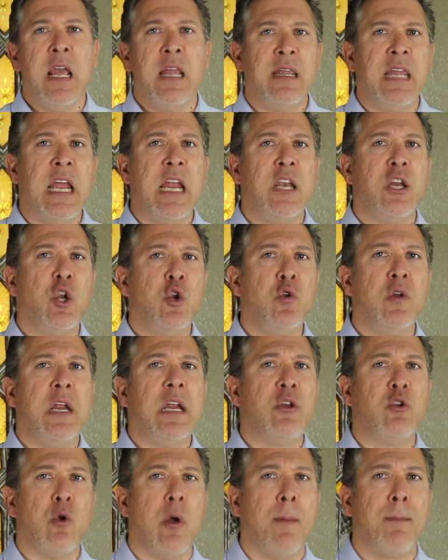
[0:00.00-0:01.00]
Then you
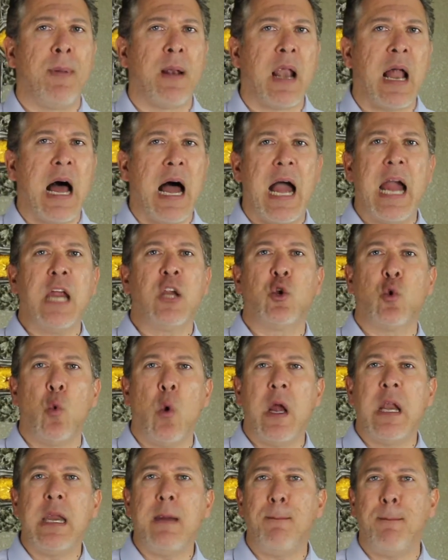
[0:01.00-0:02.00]
need to apply
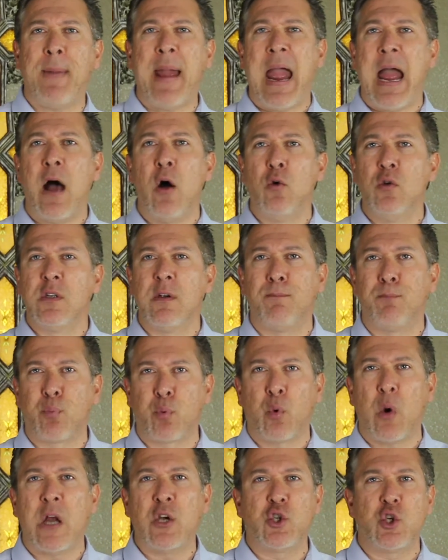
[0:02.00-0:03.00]
20 pounds of
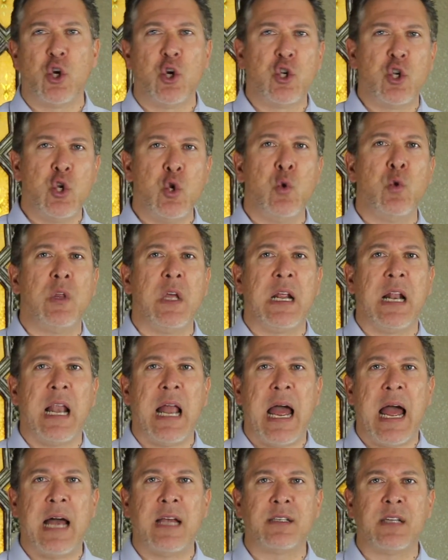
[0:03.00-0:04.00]
pressure to the
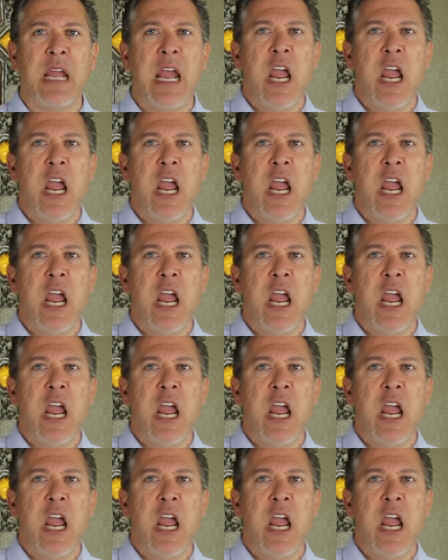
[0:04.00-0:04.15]
glass.